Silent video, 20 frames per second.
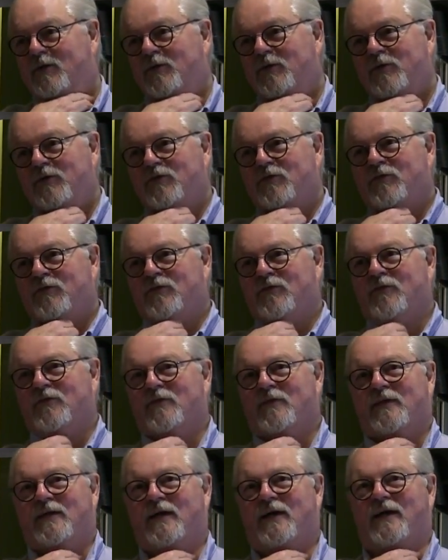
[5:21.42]
always
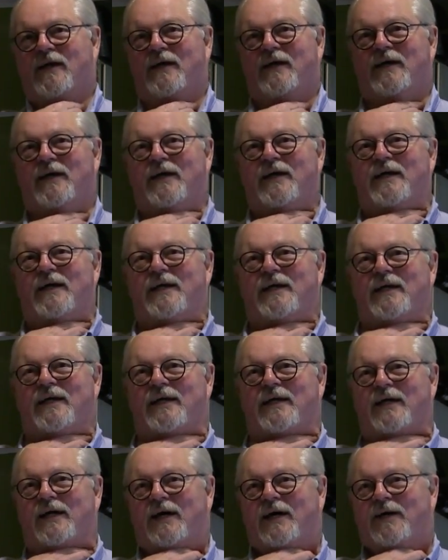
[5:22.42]
got to laugh at that.
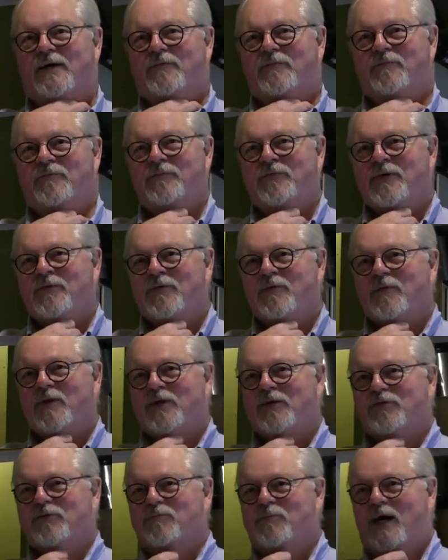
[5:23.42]
Yeah,
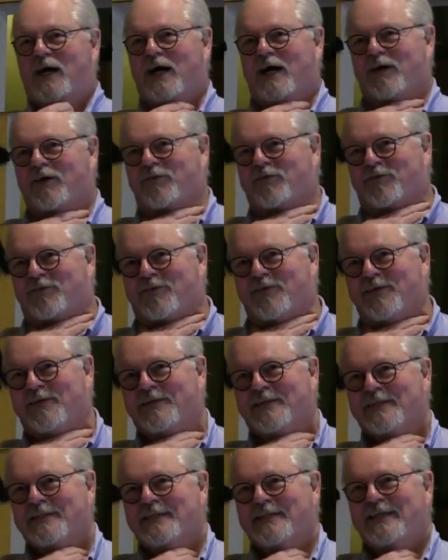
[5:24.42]
everybody smiles.
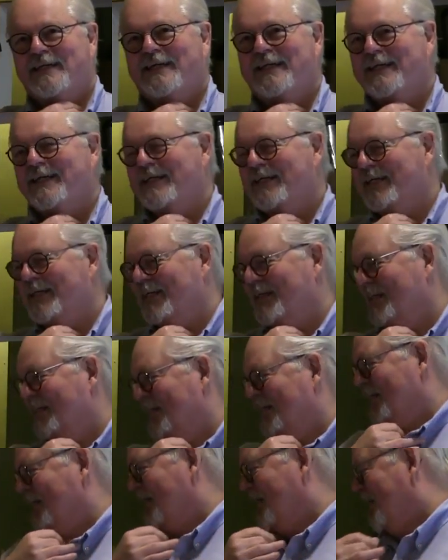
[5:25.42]
It, it's enduring anyway.